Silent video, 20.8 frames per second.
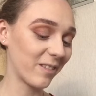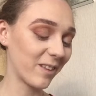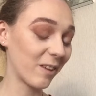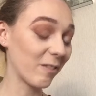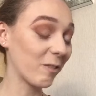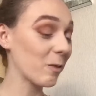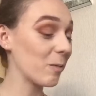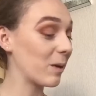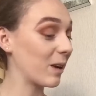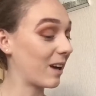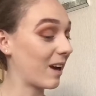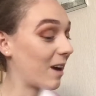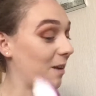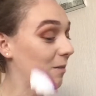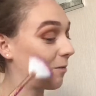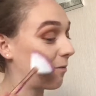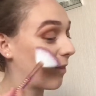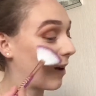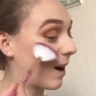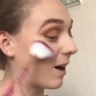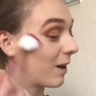never been a
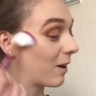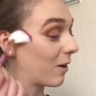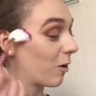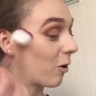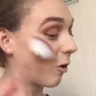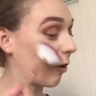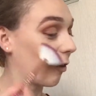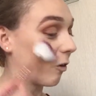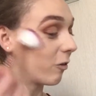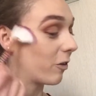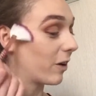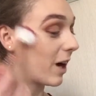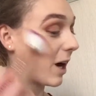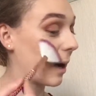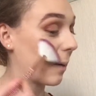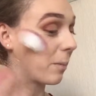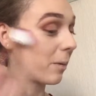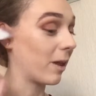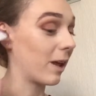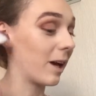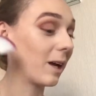fan of
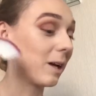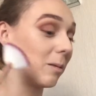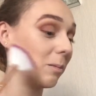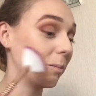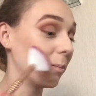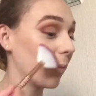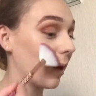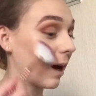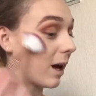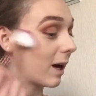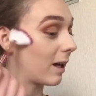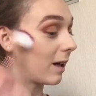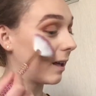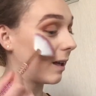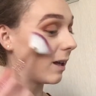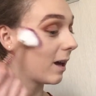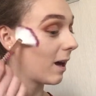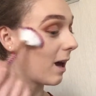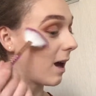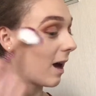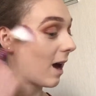applying my
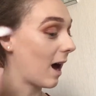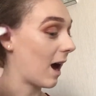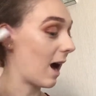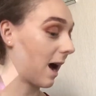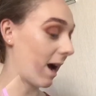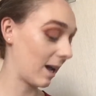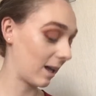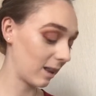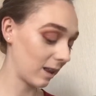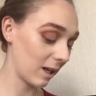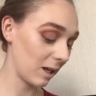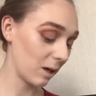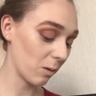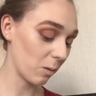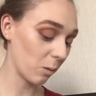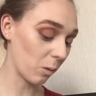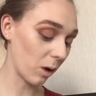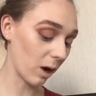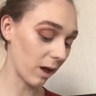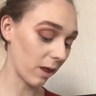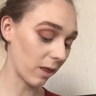highlight
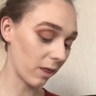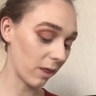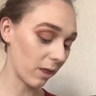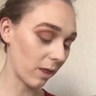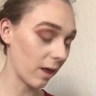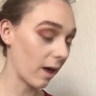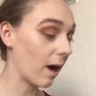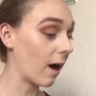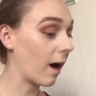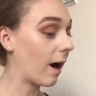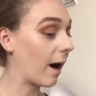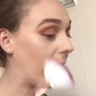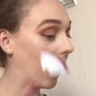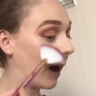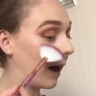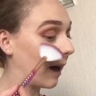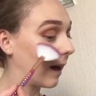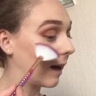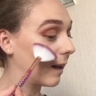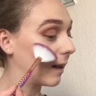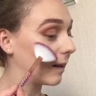with
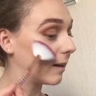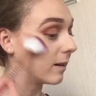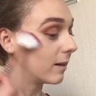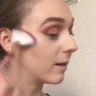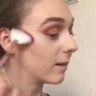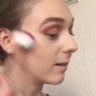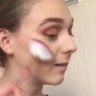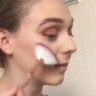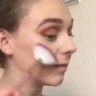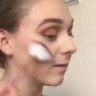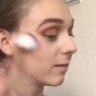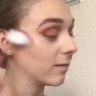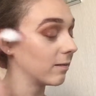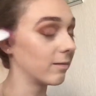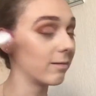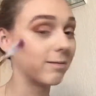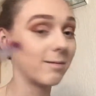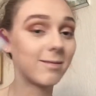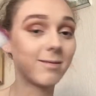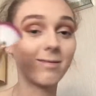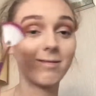an
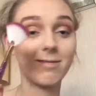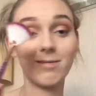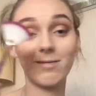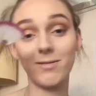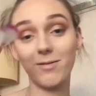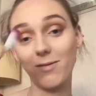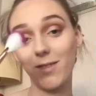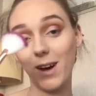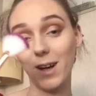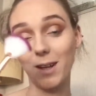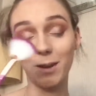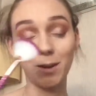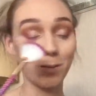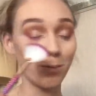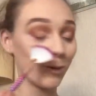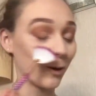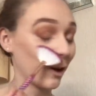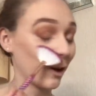fanned